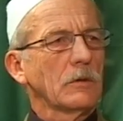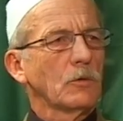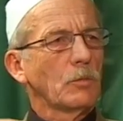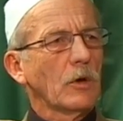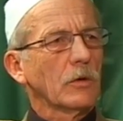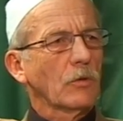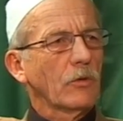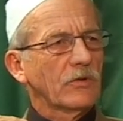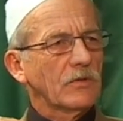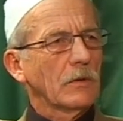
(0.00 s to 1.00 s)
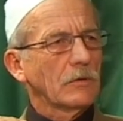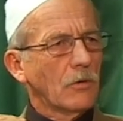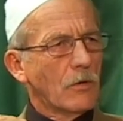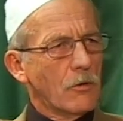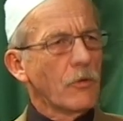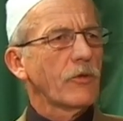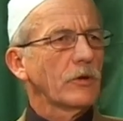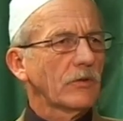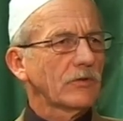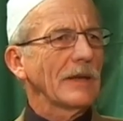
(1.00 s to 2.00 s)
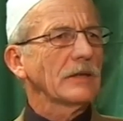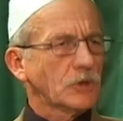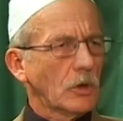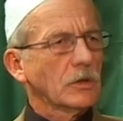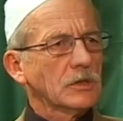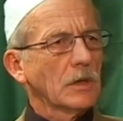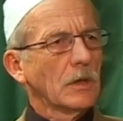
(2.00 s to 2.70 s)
you belonged to the Lutheran State Church.